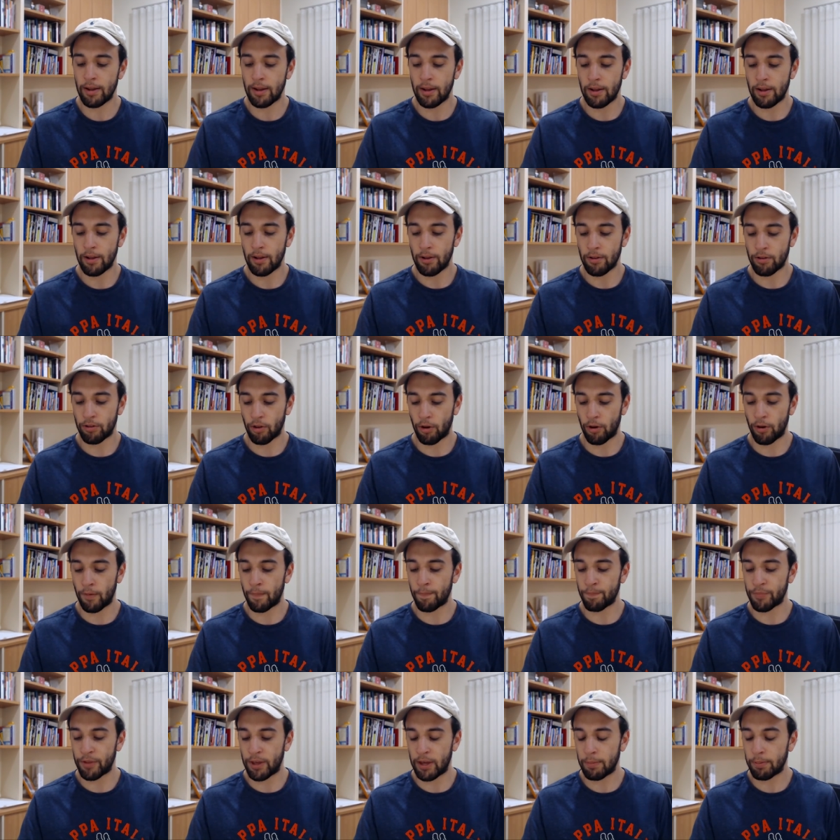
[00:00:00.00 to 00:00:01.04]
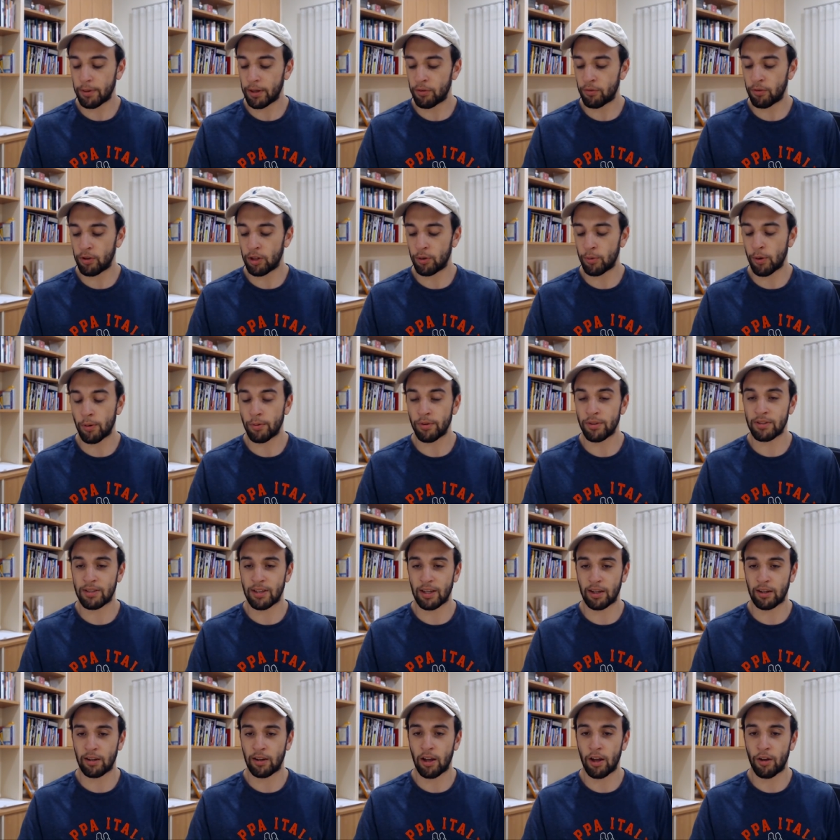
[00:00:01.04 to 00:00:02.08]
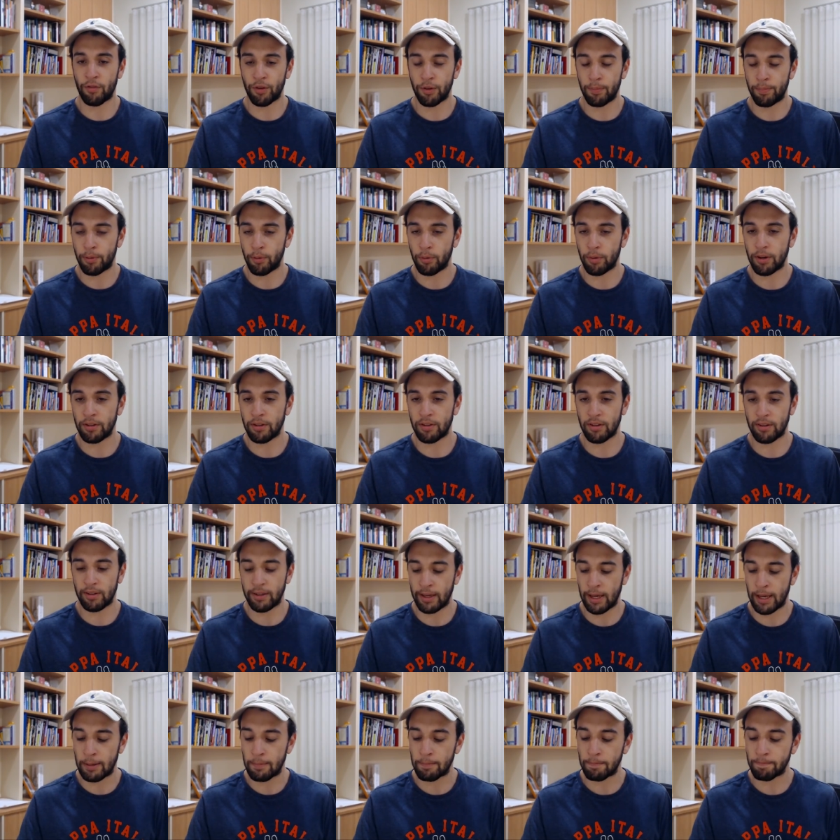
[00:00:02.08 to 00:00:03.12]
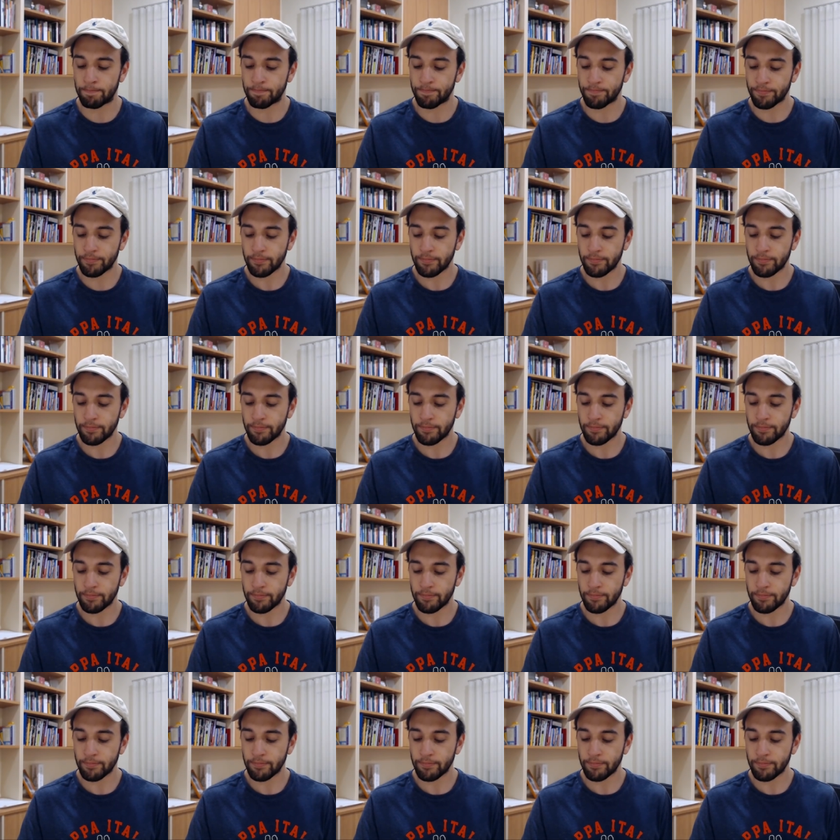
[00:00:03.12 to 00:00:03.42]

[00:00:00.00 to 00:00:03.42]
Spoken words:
So he played really well in the second half. He built into the game.